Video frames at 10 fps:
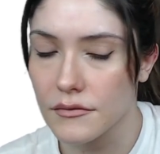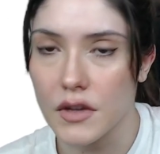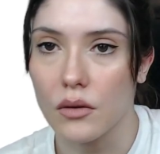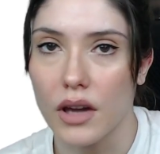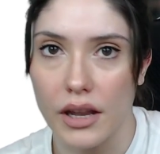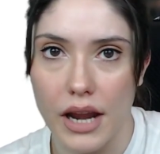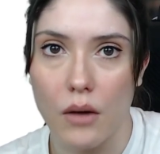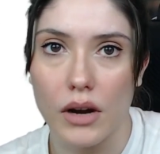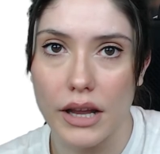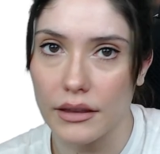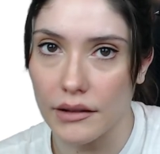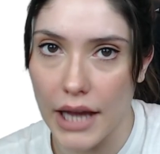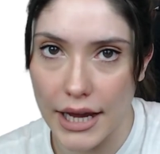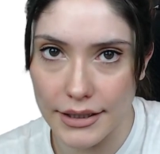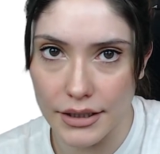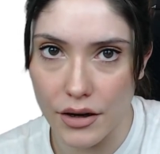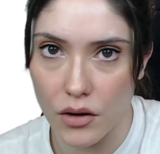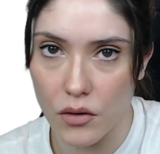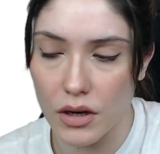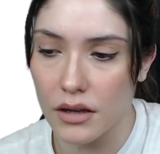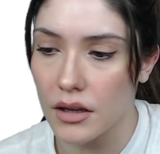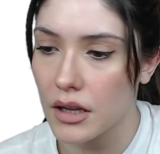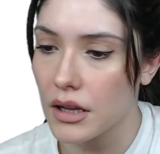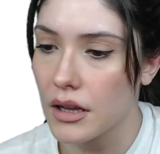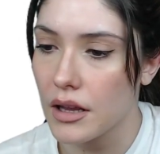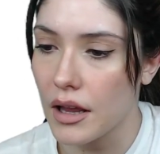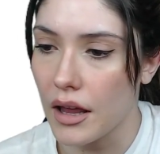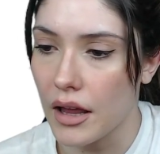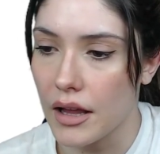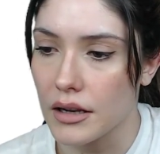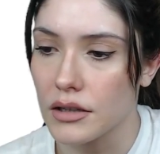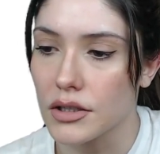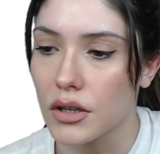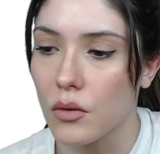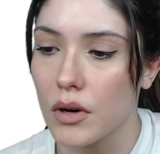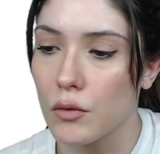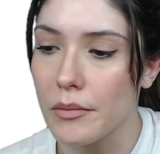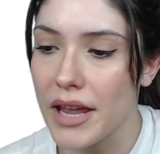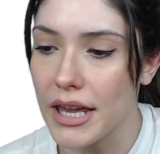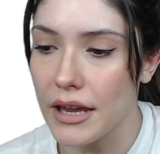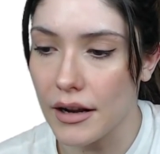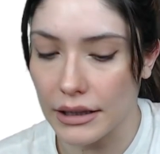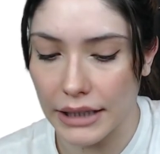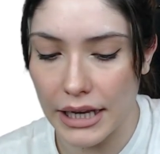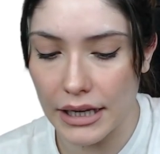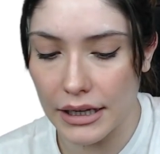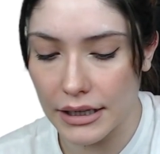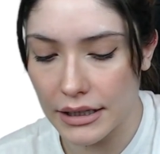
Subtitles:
Okay, now we're at the last node. And so when we're making our link,